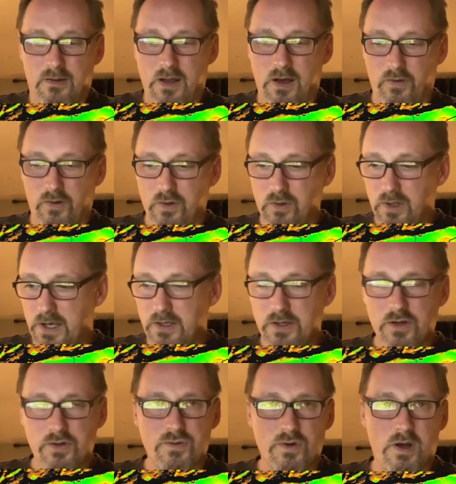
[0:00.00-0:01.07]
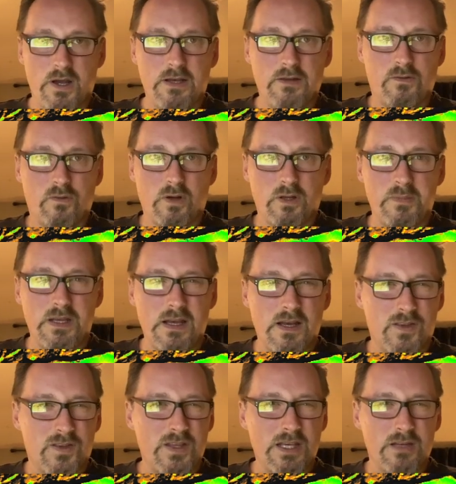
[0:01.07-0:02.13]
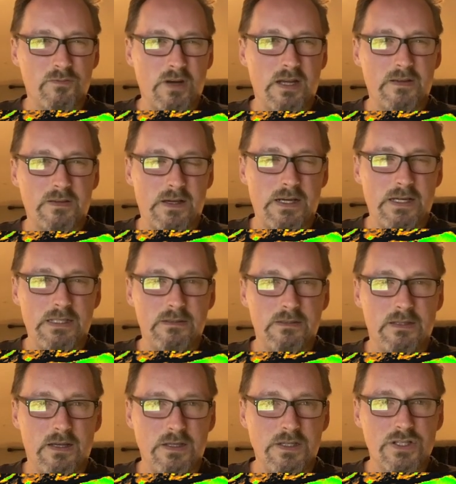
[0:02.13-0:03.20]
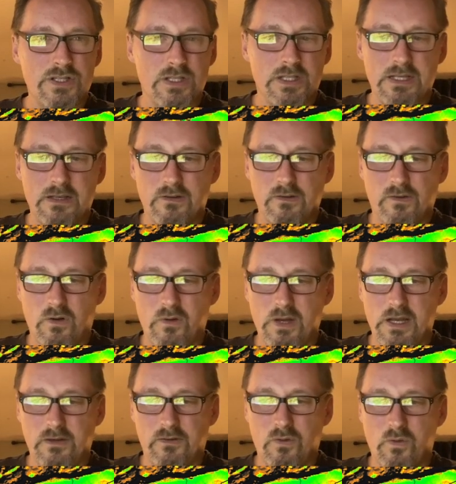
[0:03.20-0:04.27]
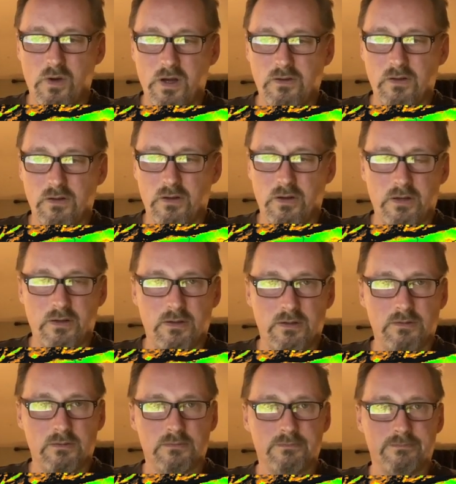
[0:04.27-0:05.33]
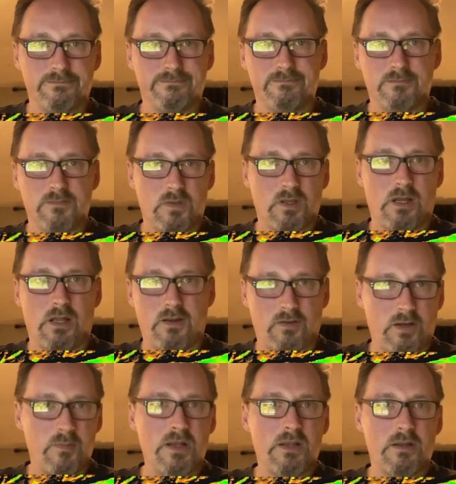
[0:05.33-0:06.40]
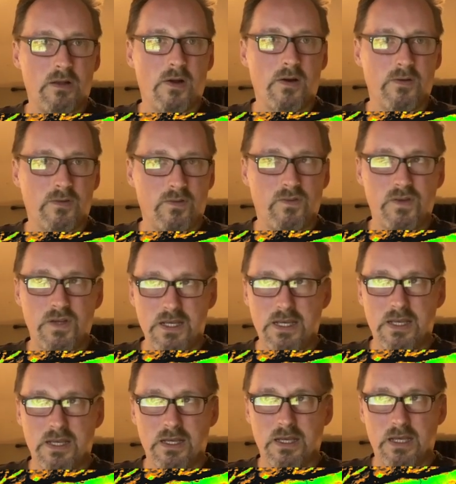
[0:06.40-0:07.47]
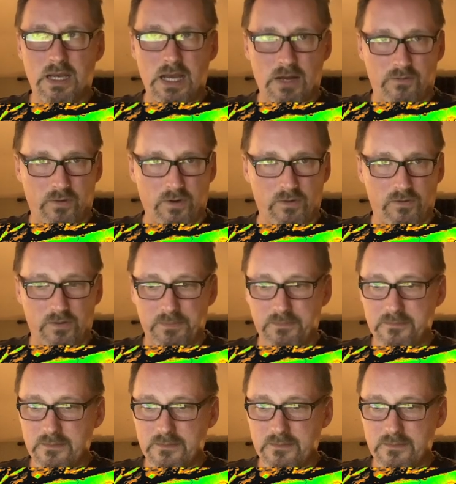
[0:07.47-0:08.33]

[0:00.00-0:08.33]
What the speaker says: Now the new line that you're drawing is going to be a thin red line initially. So it's going to look, it's going to be a little hard to see at first.